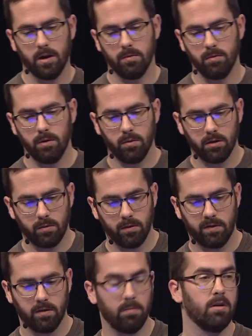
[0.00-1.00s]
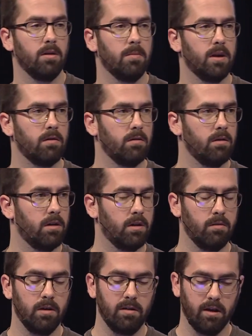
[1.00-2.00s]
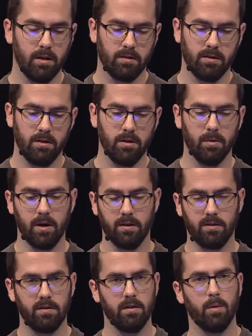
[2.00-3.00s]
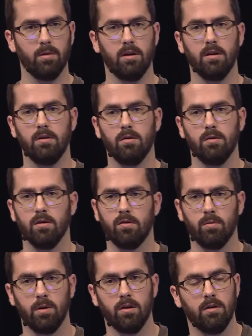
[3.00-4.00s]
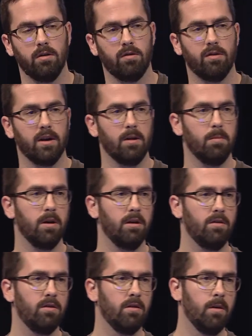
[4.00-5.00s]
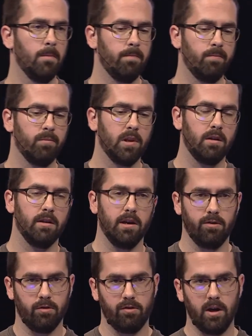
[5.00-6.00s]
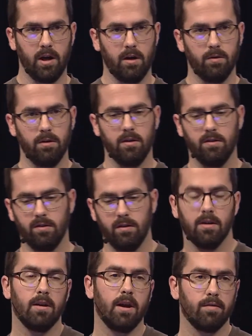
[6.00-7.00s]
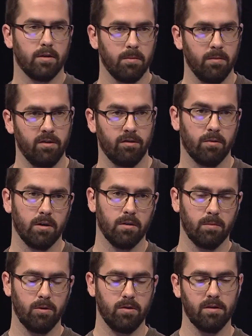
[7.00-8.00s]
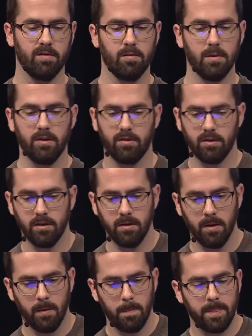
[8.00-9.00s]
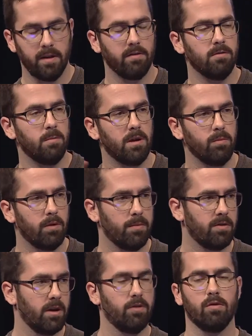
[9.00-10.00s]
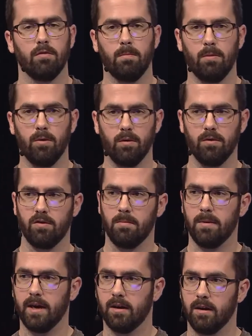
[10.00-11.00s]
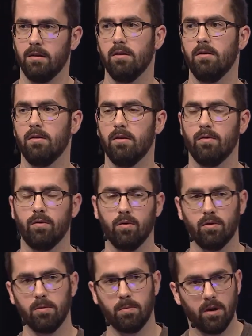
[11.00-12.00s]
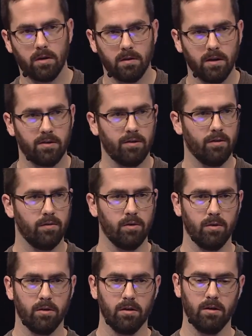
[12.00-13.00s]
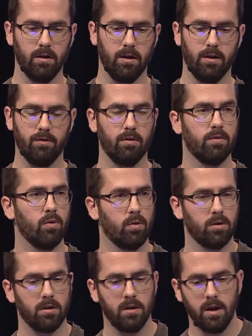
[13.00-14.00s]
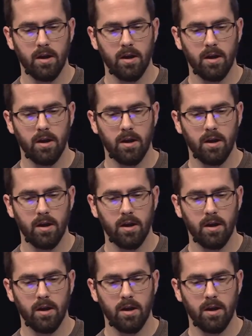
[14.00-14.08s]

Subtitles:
We work with some really big retailers in the US, and what they do is when you're on your checkout page, the actual checkout is in an iframe, so where you put your information in. The main website sort of pulls the back end for the progress of your sort of order.